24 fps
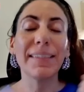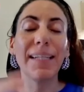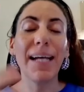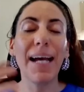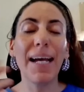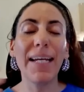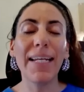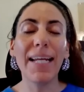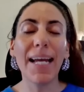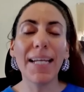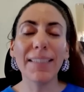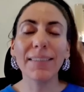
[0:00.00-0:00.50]

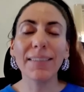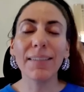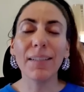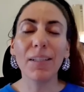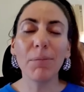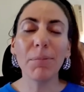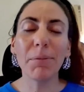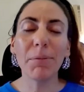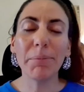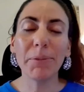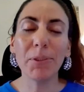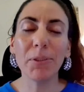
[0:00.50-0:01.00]
I asked
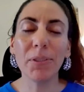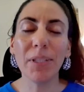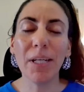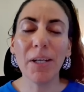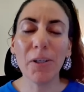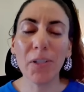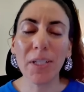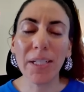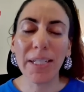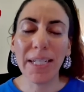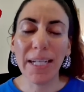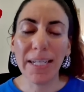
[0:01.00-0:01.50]
Lovable, how
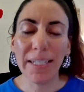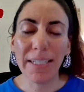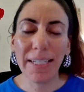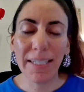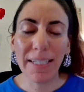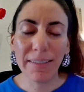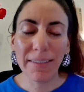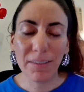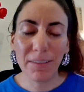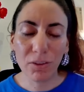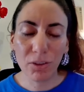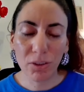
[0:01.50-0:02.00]
can I
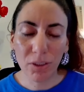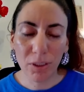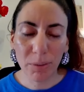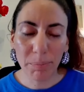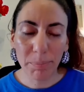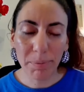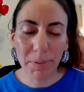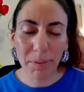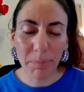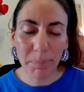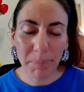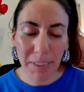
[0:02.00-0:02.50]
add
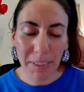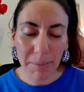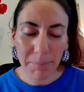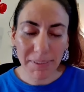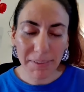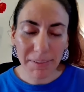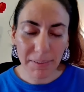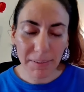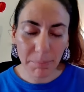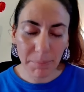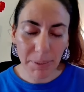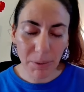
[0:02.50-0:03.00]
the
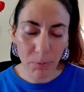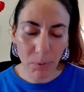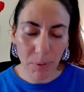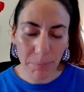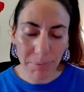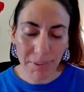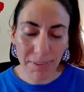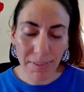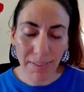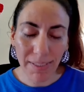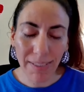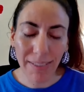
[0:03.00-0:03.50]
payment in my
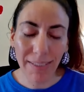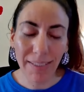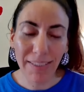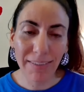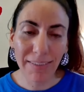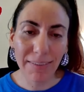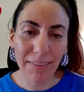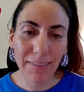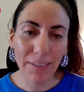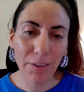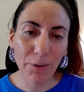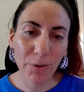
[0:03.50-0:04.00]
website? It
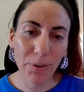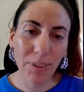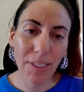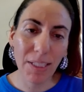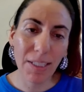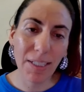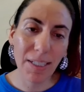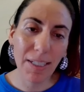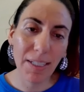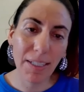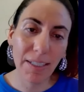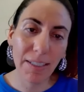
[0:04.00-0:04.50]
said you can
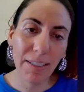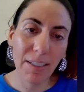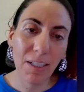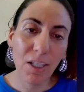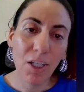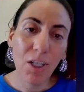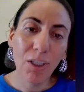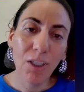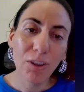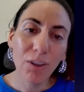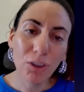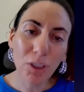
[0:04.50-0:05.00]
add
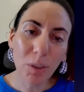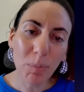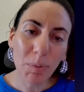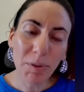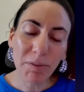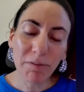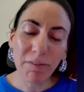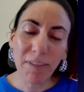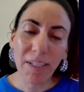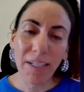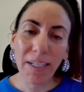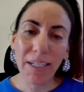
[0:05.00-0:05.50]

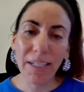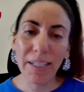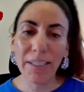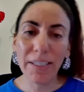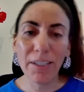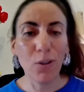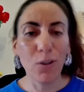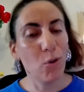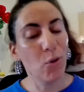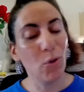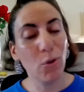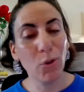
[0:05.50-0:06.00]
Shopify
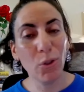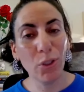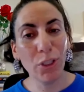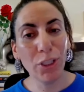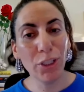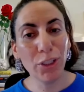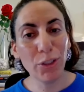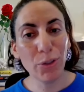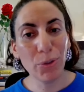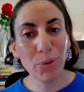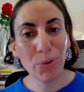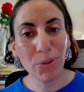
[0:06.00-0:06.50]
or
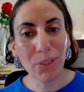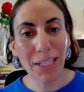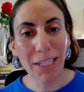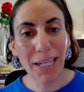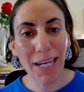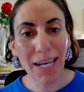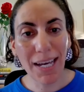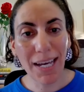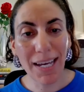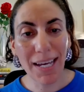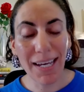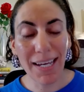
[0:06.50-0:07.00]
you
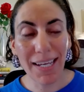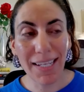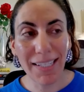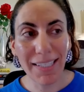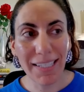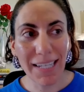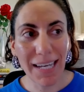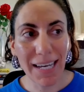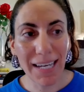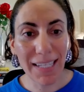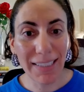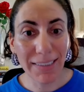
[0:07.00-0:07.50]
can
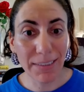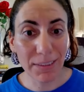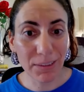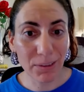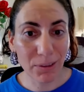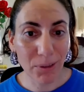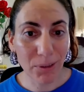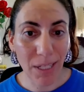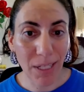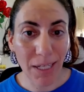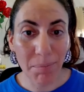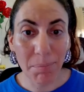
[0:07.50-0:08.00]
add
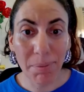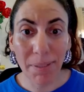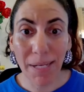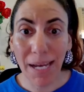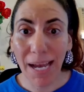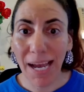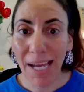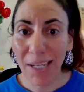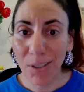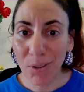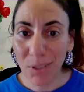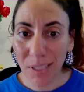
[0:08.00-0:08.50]
Stripe.
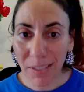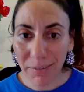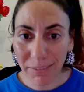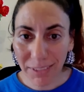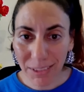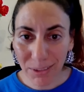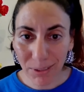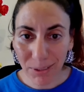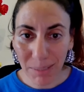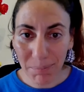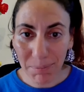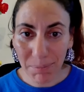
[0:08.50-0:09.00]
I don't have a
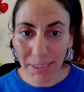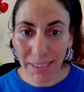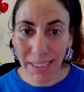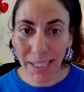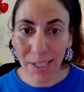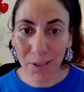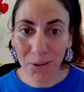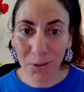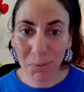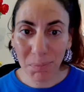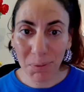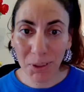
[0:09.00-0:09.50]
Stripe
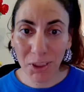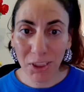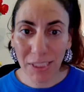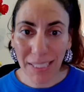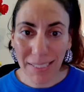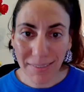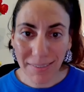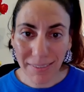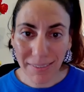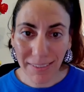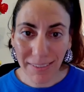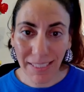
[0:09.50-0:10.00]
account, but
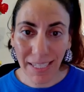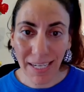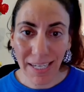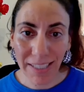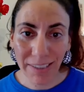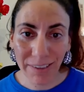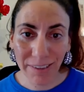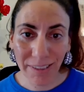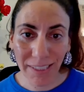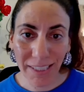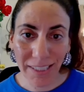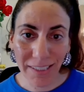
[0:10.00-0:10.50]
yesterday I
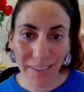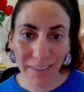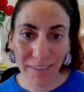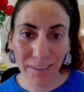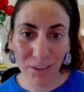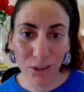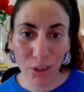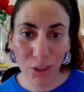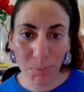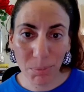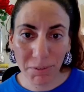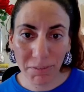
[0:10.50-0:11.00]
created a
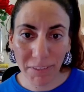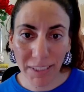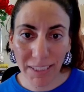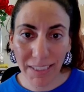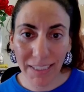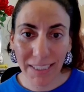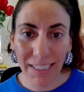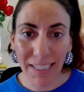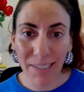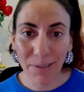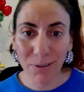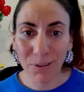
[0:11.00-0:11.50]
Shopify
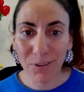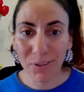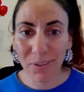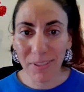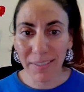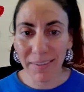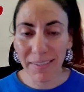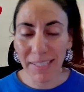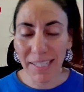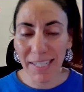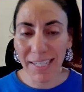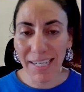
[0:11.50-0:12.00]
account so
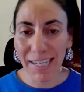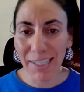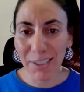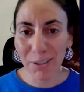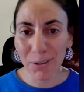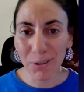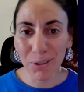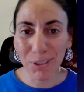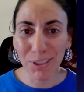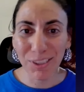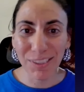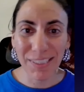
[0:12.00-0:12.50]
that then I
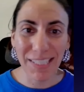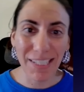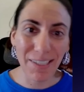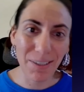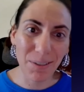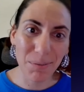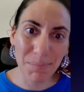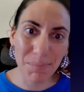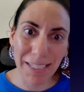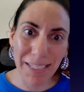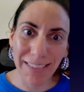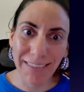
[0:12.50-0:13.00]
could sell
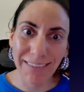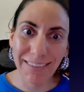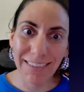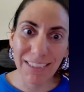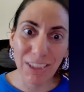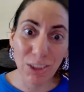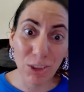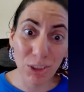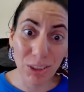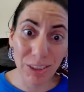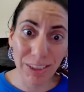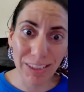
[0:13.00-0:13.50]
my
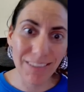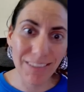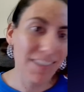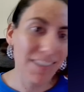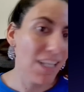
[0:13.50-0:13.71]
t-shirts.